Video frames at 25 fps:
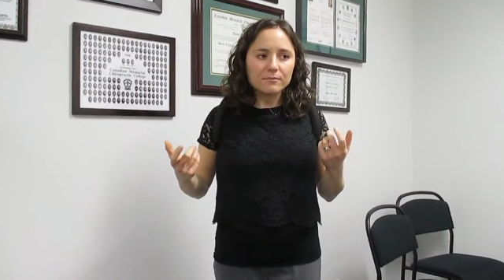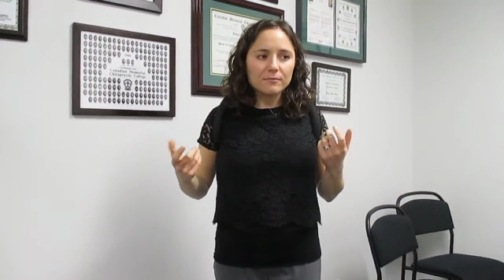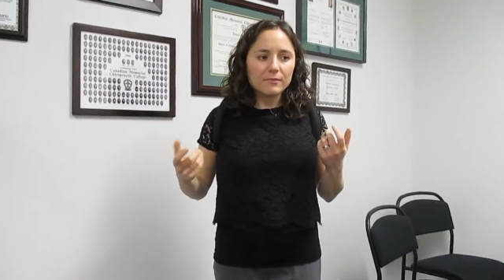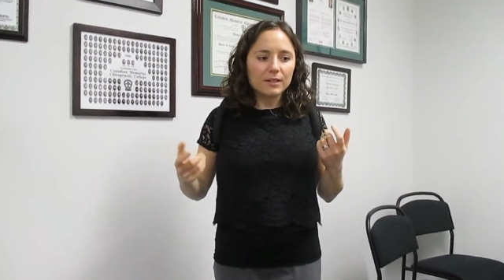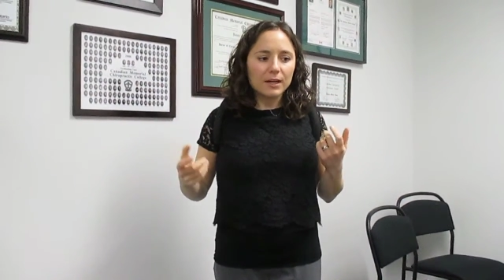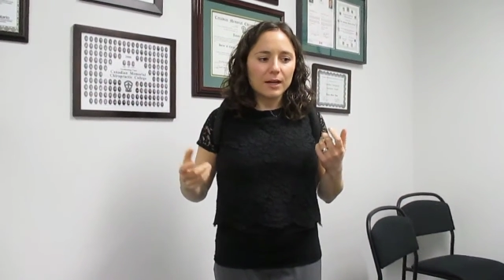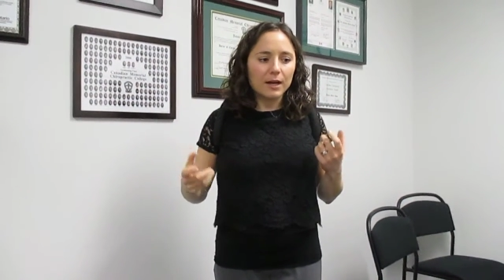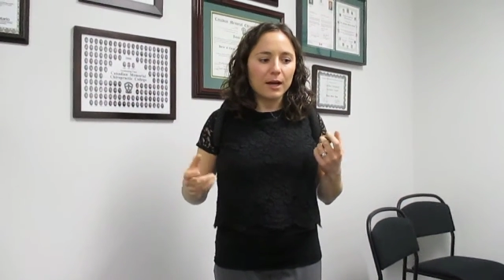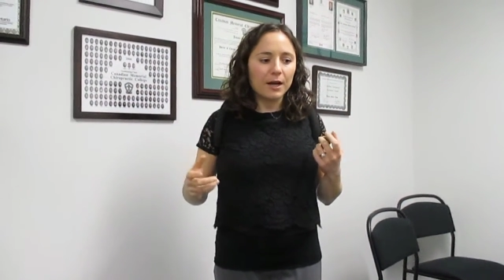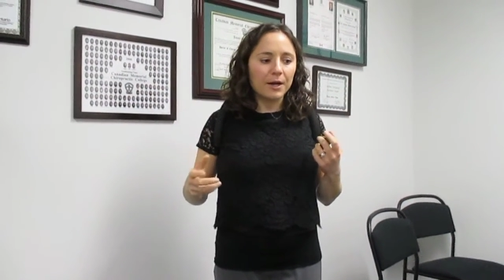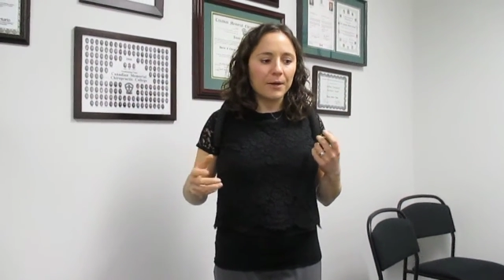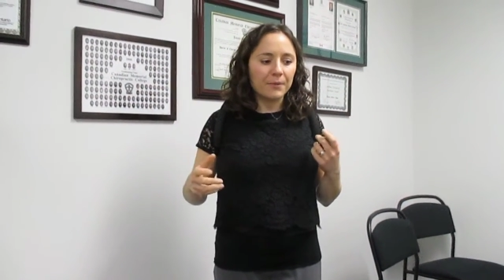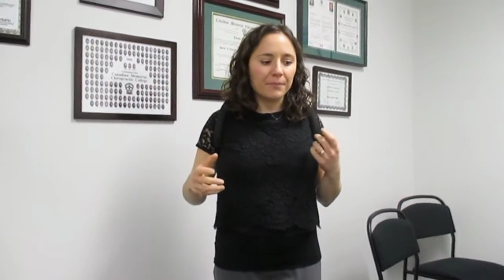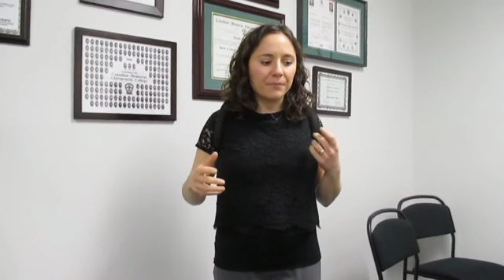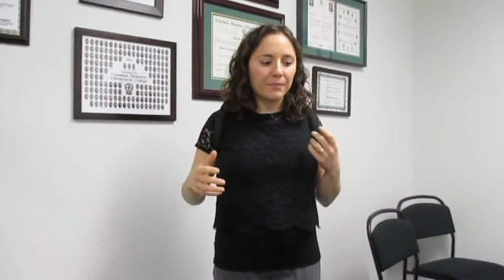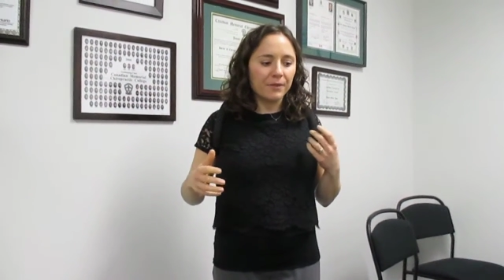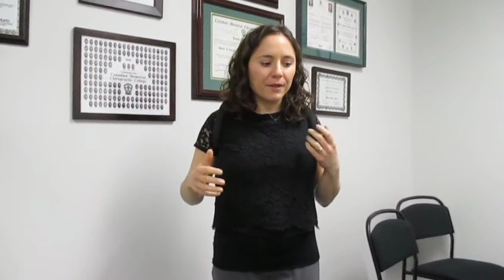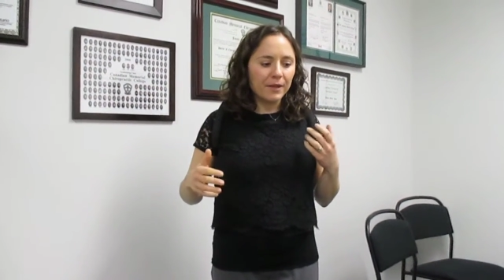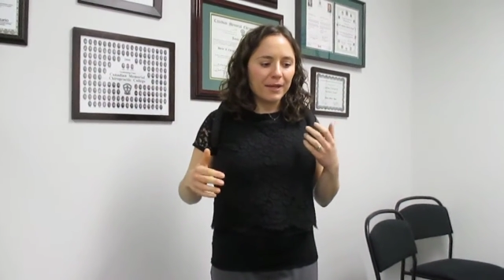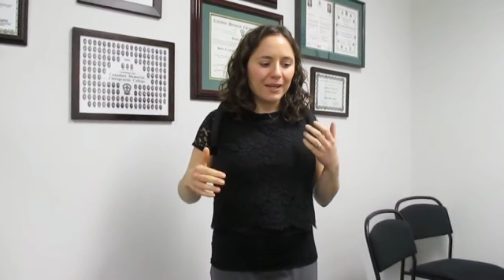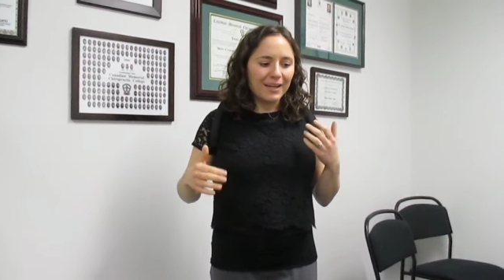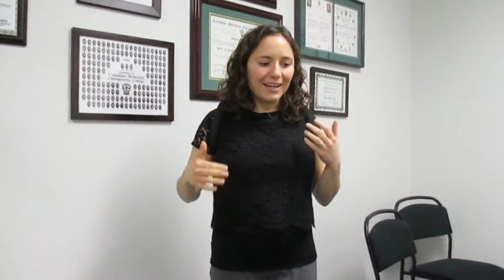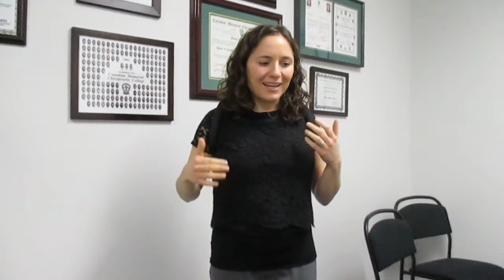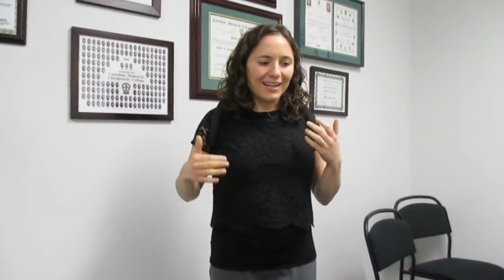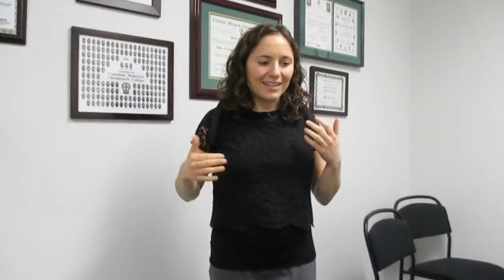Um,
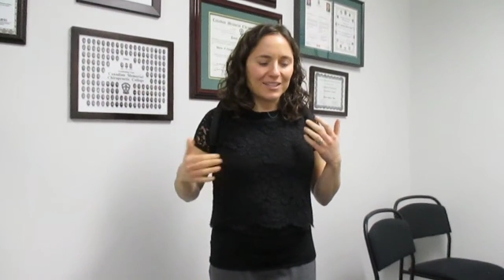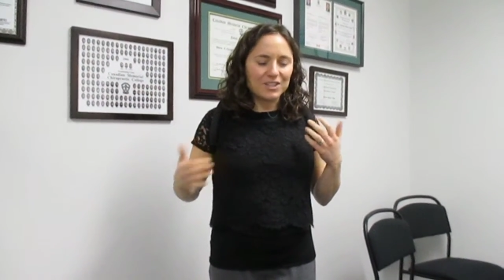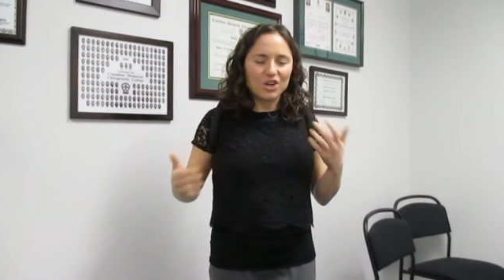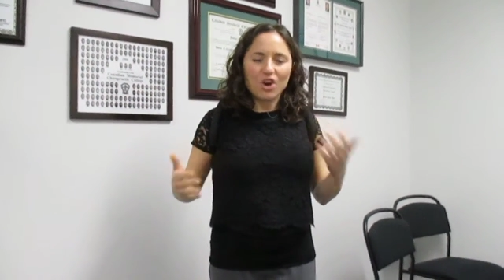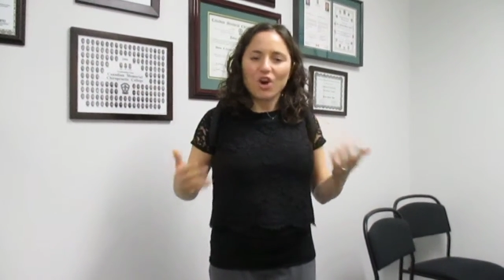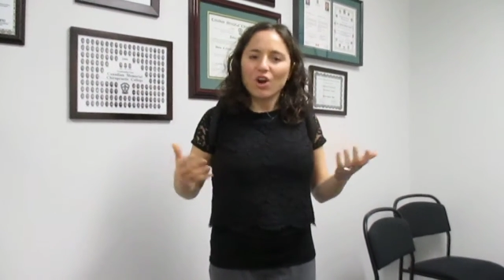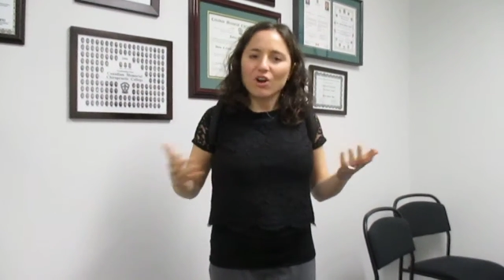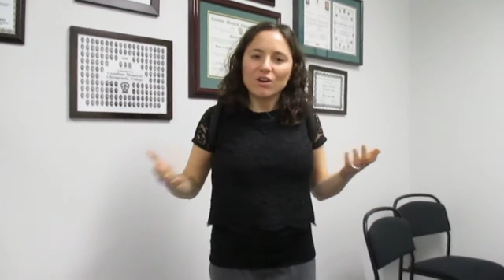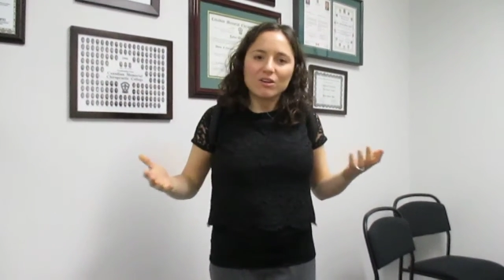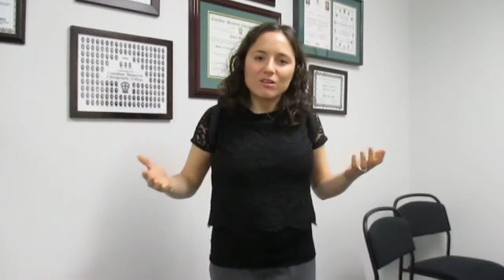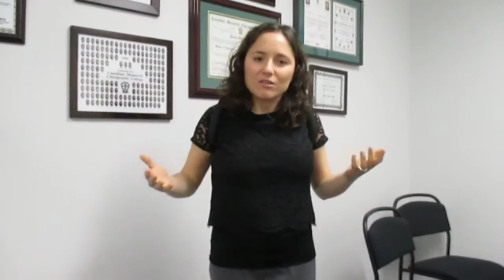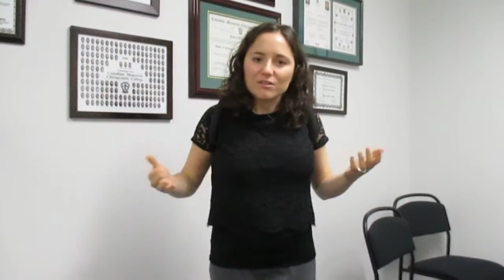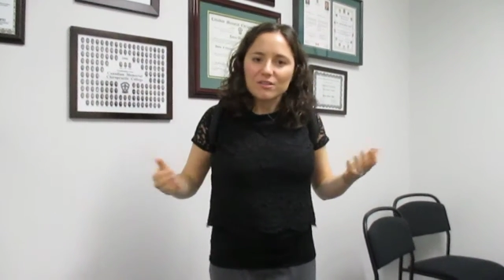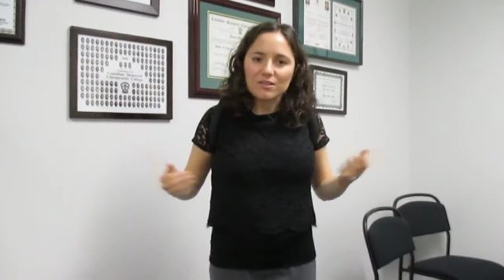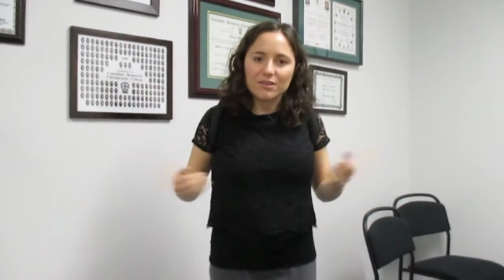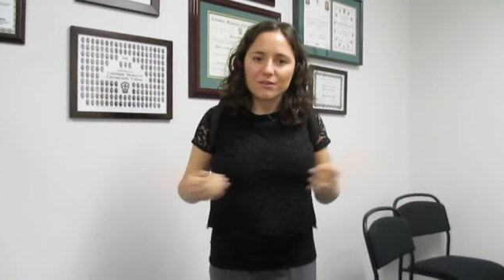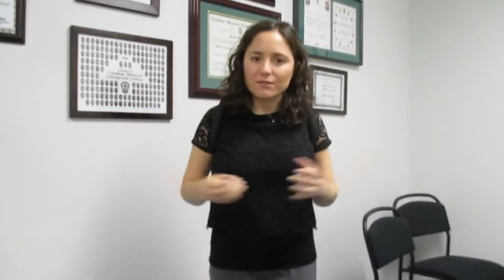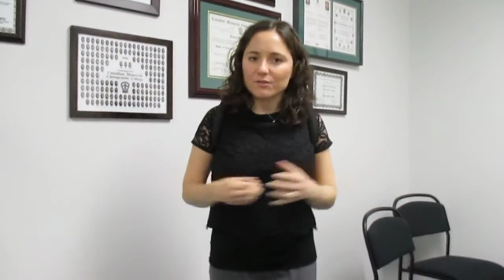it's hard to,